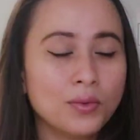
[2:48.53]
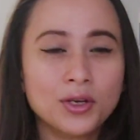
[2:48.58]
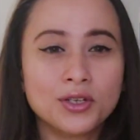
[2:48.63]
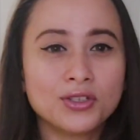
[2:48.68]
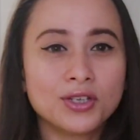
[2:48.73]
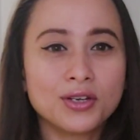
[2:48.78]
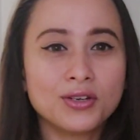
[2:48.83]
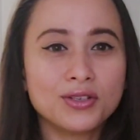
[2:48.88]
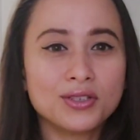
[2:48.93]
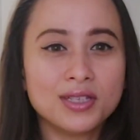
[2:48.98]
are you
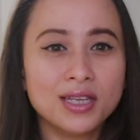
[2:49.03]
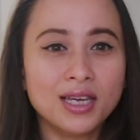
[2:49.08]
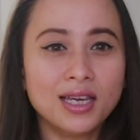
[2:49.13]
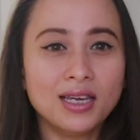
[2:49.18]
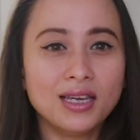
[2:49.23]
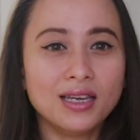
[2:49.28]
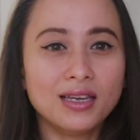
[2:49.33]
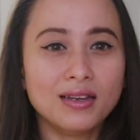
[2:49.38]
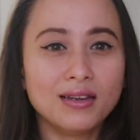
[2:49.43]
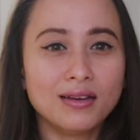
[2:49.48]
trying to
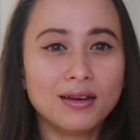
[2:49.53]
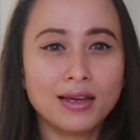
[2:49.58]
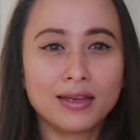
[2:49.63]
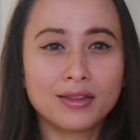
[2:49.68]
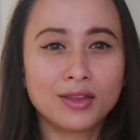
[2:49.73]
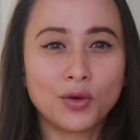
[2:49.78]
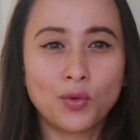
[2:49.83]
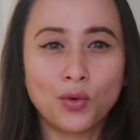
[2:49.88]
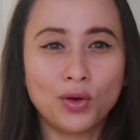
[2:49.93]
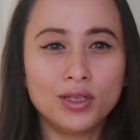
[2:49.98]
say? Like,
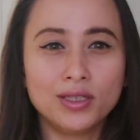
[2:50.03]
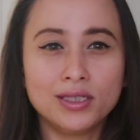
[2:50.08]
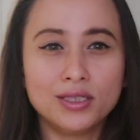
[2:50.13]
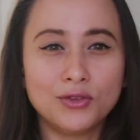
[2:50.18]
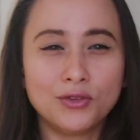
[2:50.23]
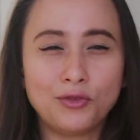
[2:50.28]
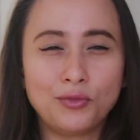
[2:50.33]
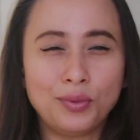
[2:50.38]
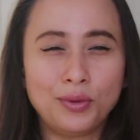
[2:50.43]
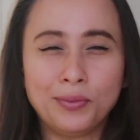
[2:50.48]
the quality
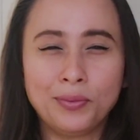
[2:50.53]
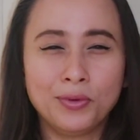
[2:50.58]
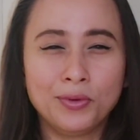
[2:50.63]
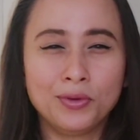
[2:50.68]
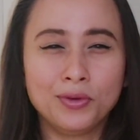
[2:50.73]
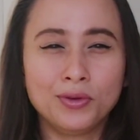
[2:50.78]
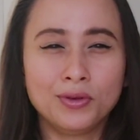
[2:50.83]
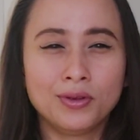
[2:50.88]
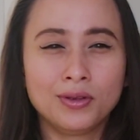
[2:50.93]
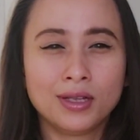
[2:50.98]
of
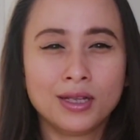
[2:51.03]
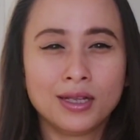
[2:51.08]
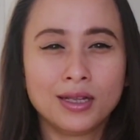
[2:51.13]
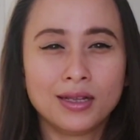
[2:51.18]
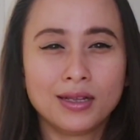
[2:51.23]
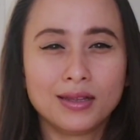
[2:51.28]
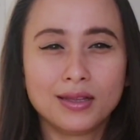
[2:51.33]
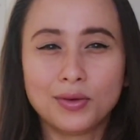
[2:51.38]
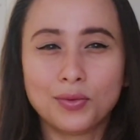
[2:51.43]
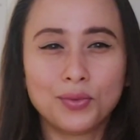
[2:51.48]
people
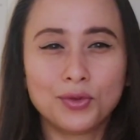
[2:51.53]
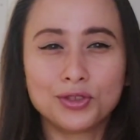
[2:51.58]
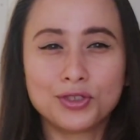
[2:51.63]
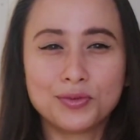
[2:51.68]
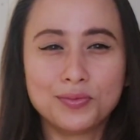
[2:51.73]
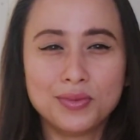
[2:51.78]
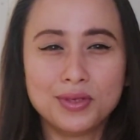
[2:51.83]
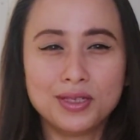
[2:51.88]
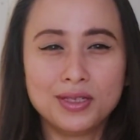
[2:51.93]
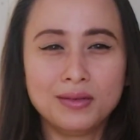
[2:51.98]
that watch
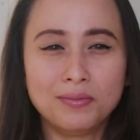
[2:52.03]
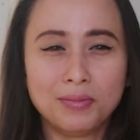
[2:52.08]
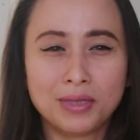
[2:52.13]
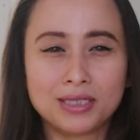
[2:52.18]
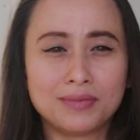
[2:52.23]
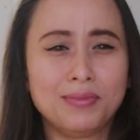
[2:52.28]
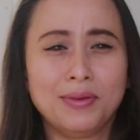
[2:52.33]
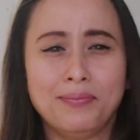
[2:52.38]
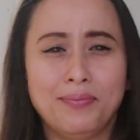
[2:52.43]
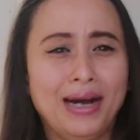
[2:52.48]
me
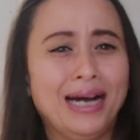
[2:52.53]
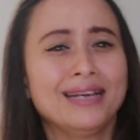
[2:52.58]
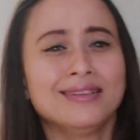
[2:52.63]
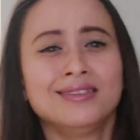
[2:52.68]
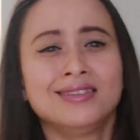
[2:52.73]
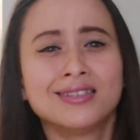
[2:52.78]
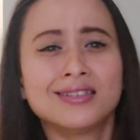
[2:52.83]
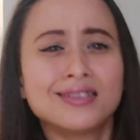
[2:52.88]
must be bad?